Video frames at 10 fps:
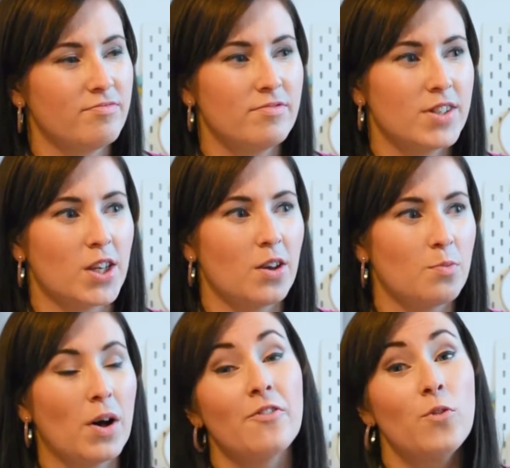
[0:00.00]
So,
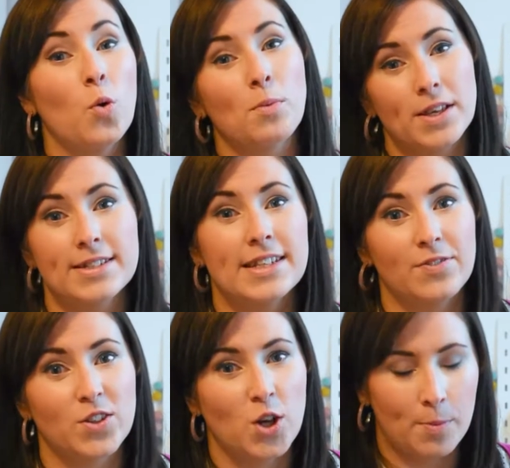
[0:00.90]
well, 4 because
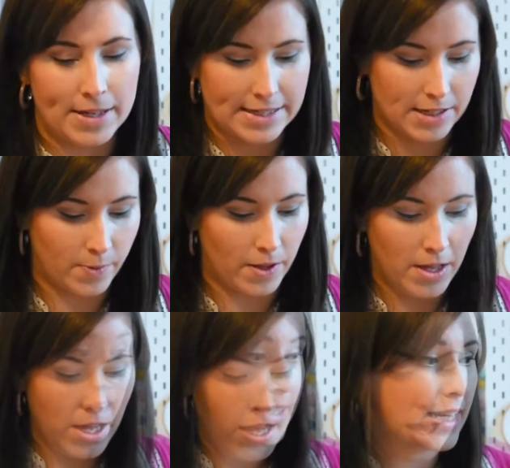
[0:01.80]
Olivia's got a basket as well.
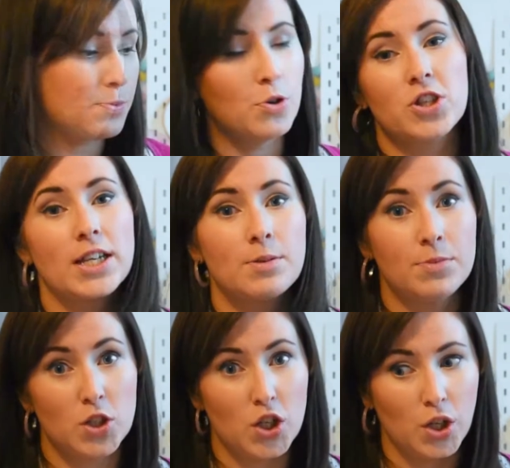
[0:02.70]
So that's project number
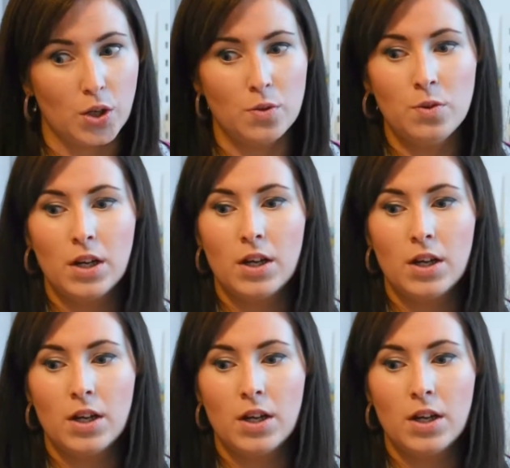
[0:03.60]
2.